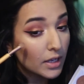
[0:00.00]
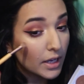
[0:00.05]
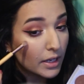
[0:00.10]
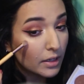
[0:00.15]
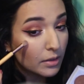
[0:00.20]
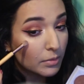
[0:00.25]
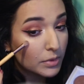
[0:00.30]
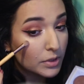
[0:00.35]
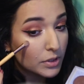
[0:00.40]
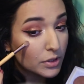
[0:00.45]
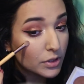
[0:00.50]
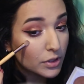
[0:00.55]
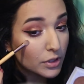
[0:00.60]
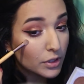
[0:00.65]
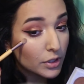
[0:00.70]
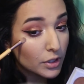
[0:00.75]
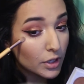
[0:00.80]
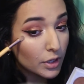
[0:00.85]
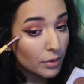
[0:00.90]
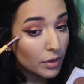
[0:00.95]
And I'm just going
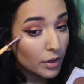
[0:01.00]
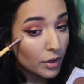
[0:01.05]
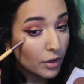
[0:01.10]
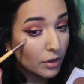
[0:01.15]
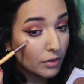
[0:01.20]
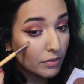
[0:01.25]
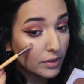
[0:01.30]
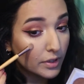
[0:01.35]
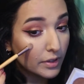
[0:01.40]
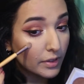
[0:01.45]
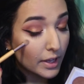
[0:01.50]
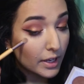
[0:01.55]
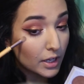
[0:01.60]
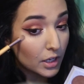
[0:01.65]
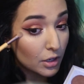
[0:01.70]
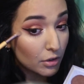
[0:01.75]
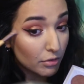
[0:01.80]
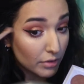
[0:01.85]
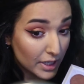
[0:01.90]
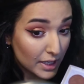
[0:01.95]
to go over that
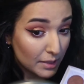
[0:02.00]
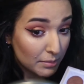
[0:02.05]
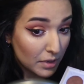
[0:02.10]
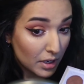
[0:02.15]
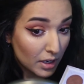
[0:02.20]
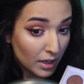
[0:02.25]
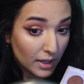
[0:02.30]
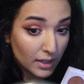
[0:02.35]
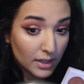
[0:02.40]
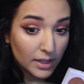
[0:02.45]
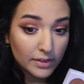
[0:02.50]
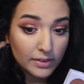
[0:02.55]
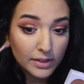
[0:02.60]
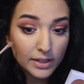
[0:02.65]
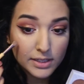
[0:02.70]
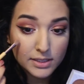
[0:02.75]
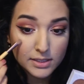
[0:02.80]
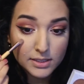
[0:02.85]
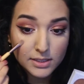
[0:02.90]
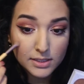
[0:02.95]
cream highlight that
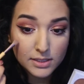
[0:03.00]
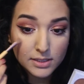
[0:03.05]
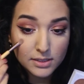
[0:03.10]
I did.